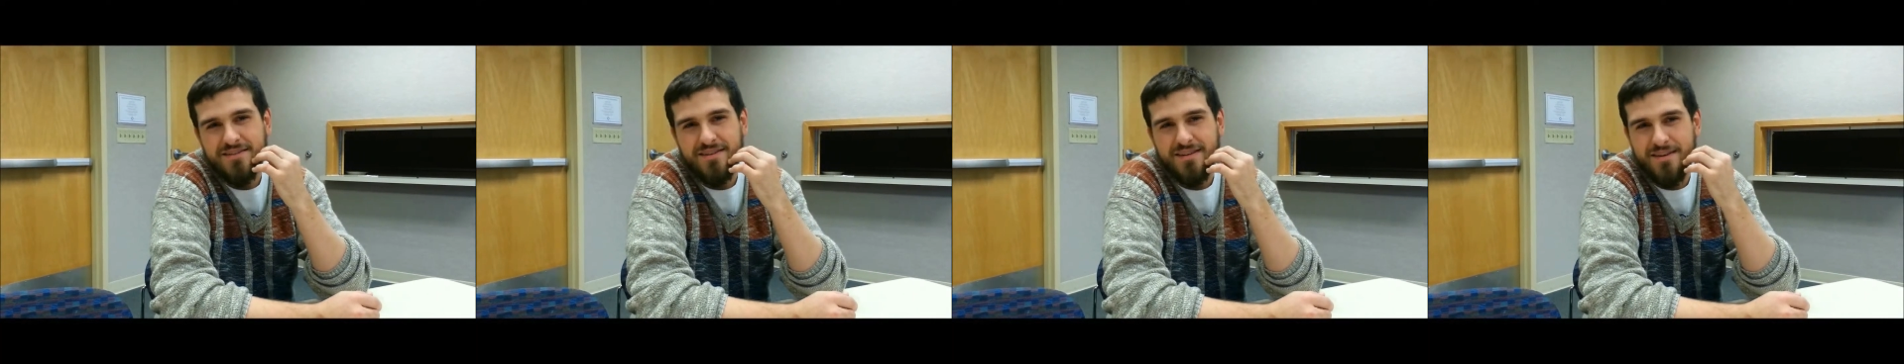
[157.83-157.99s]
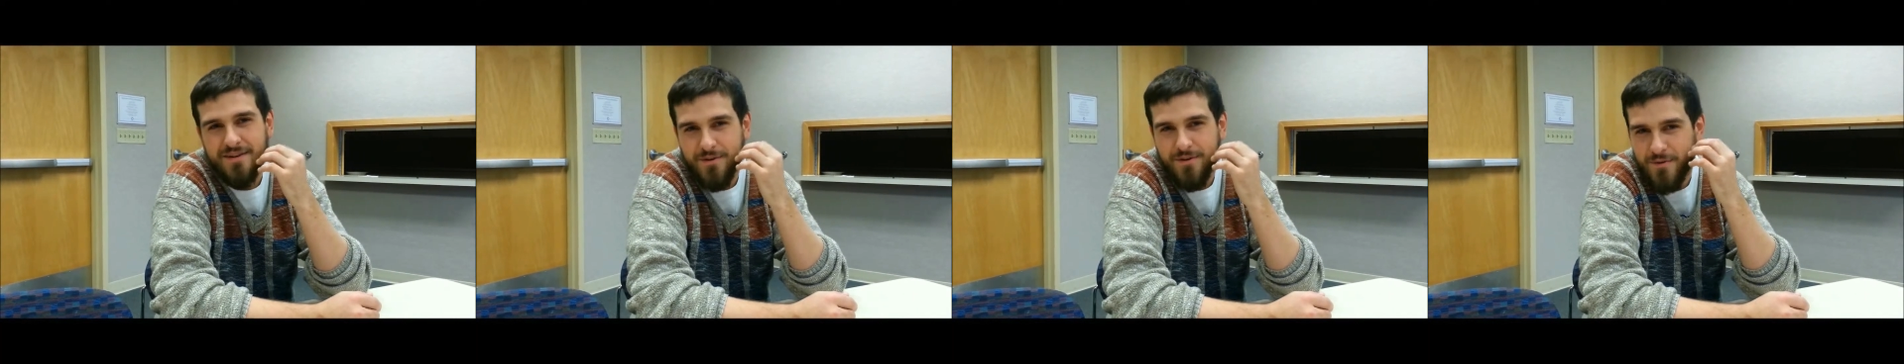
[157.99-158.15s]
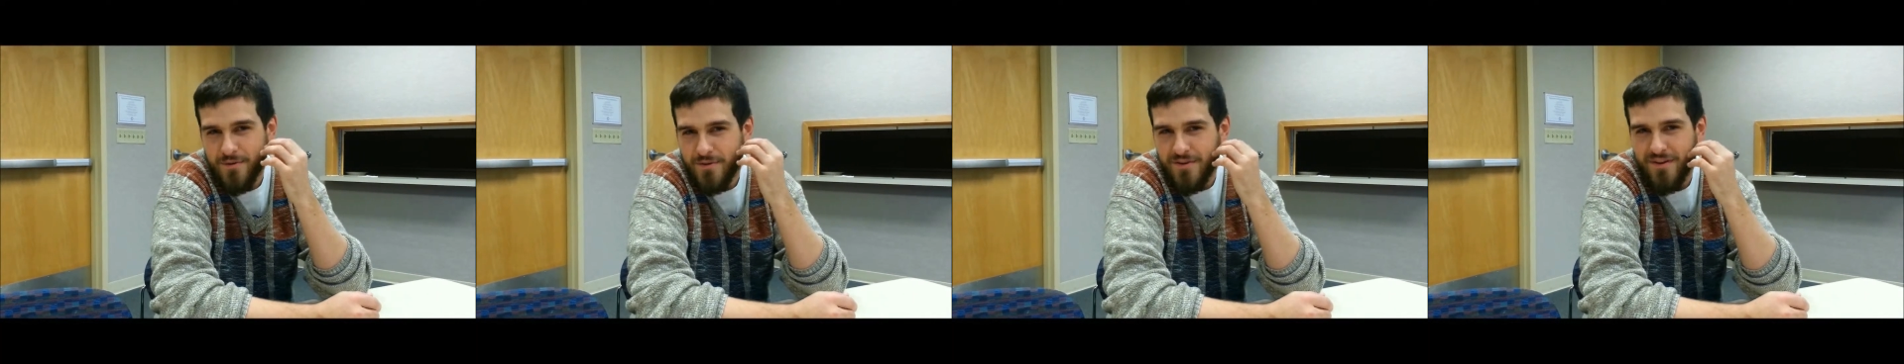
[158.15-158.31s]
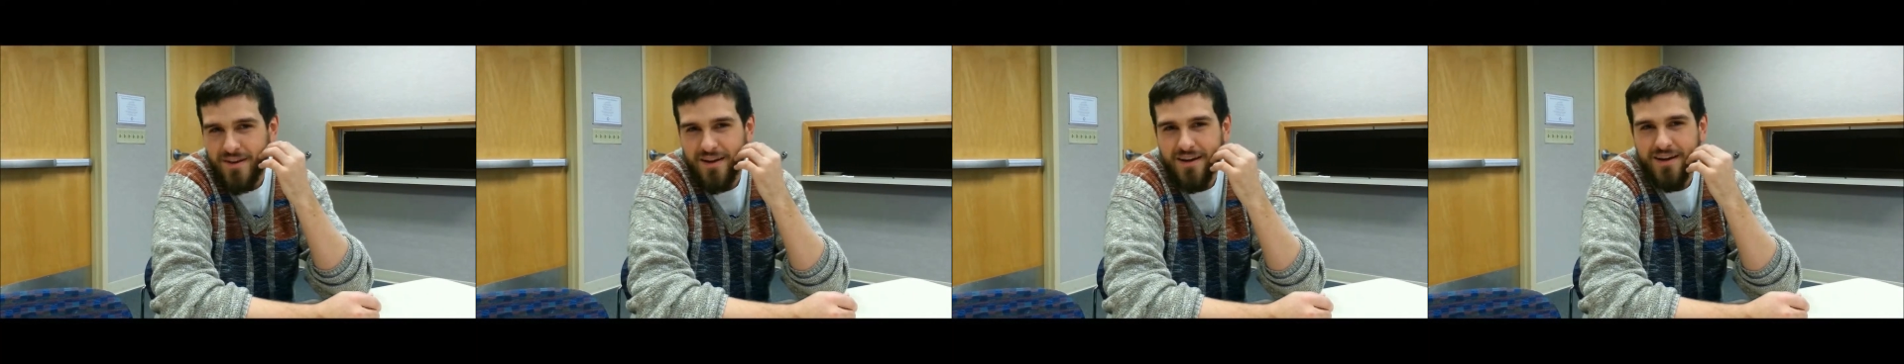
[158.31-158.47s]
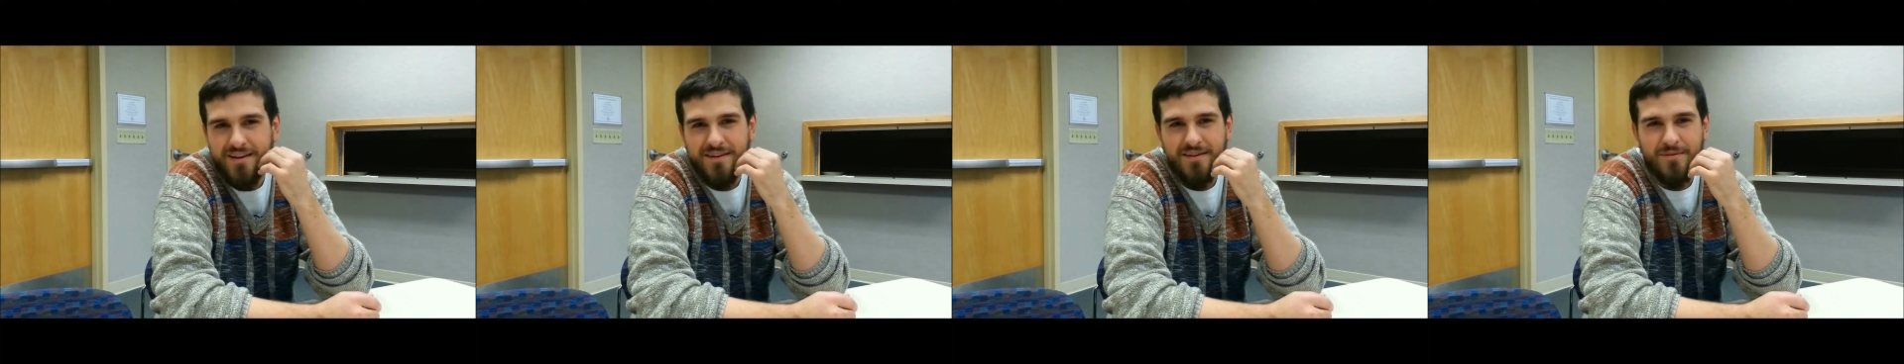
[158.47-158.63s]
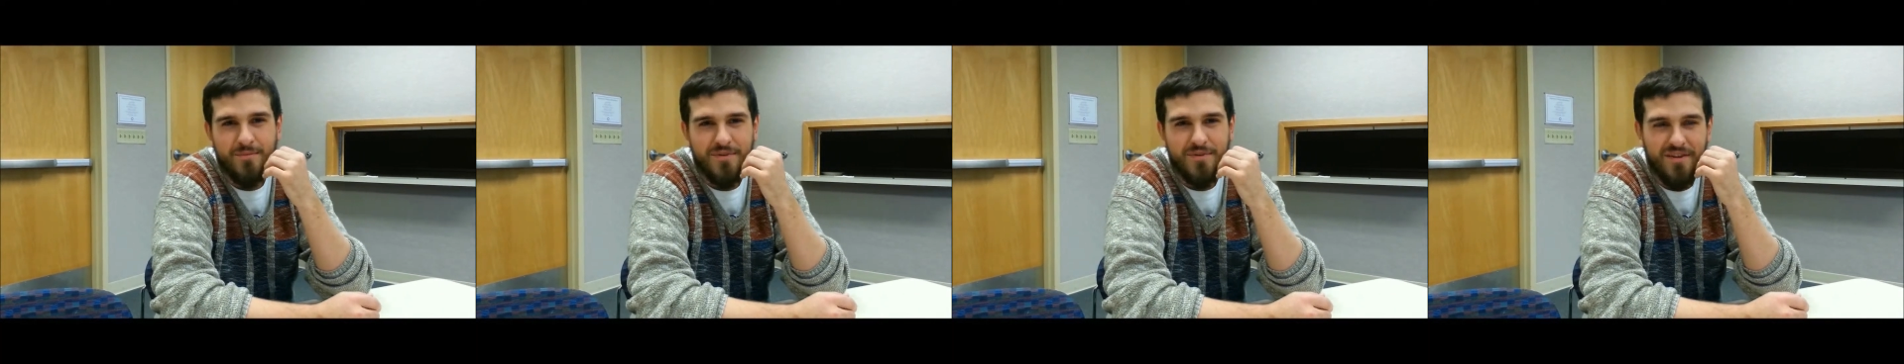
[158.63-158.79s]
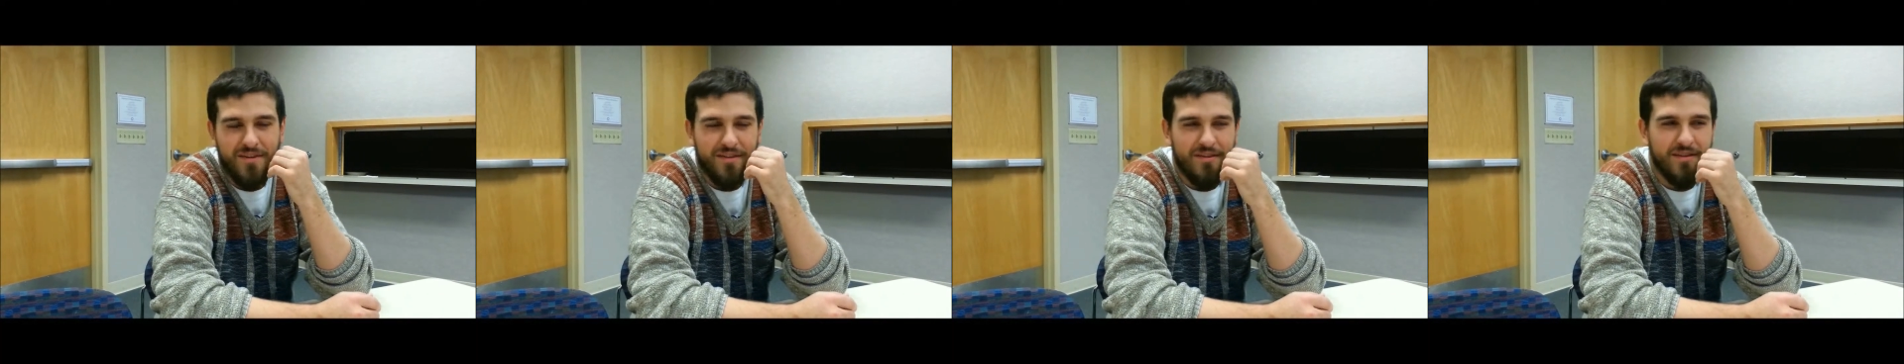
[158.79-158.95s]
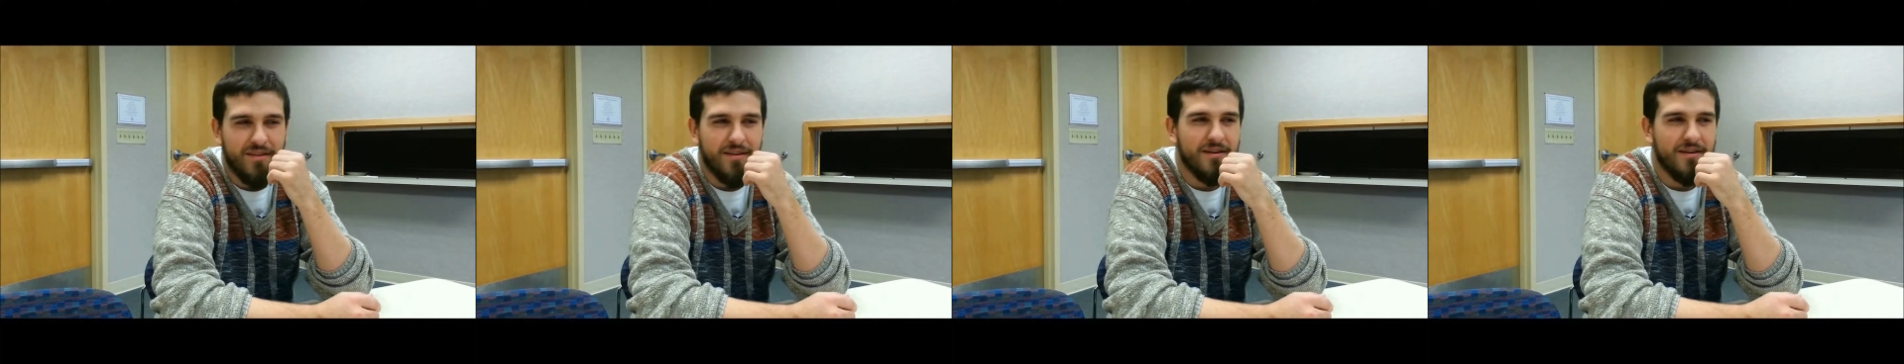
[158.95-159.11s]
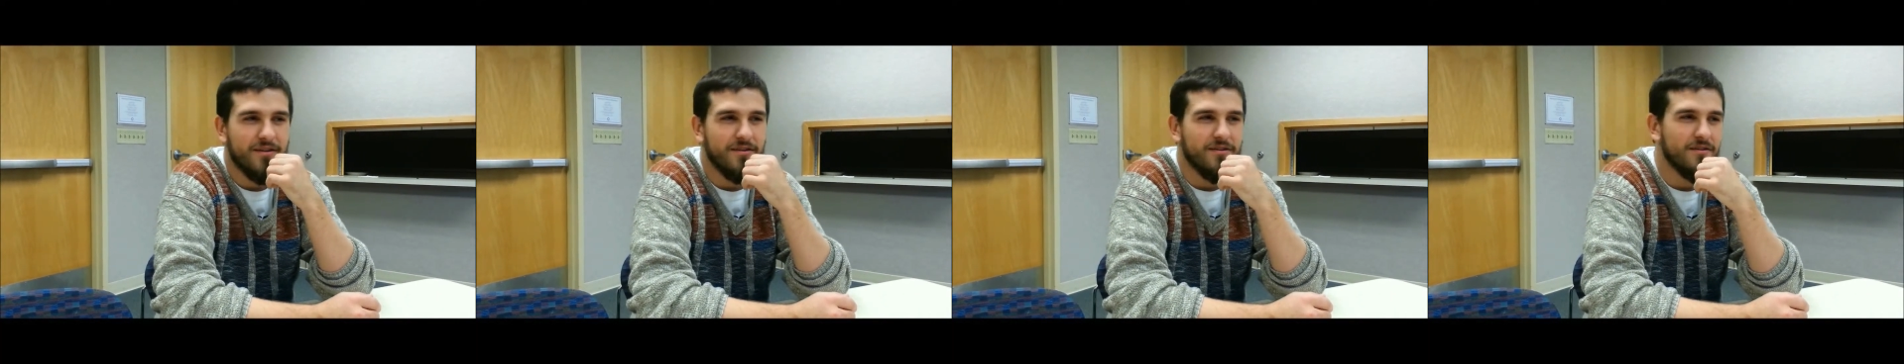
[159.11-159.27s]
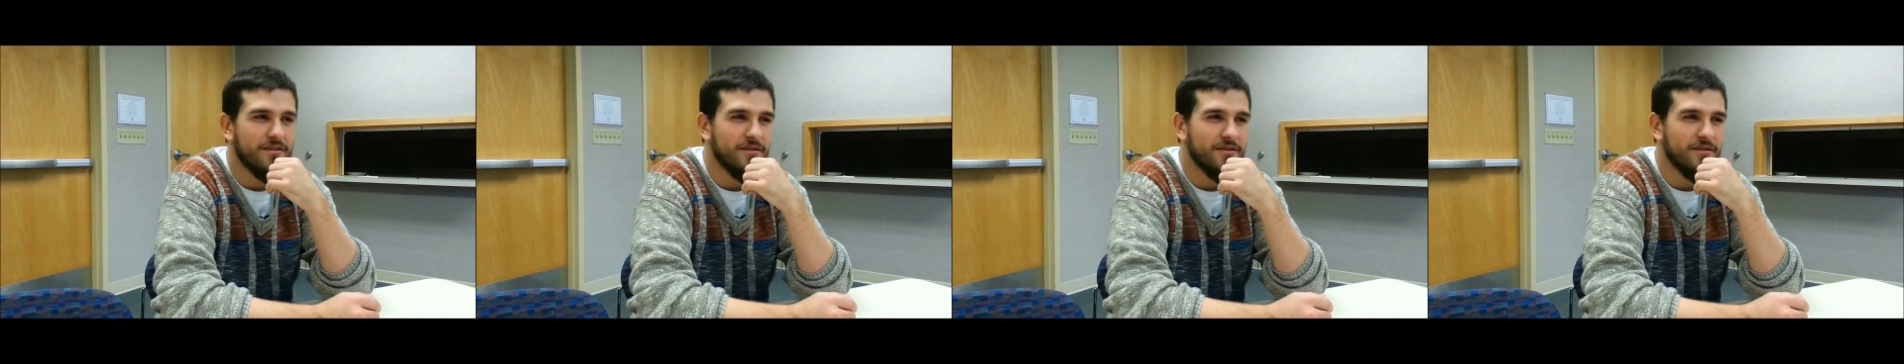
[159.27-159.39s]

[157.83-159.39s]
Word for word: that I would like to be thicker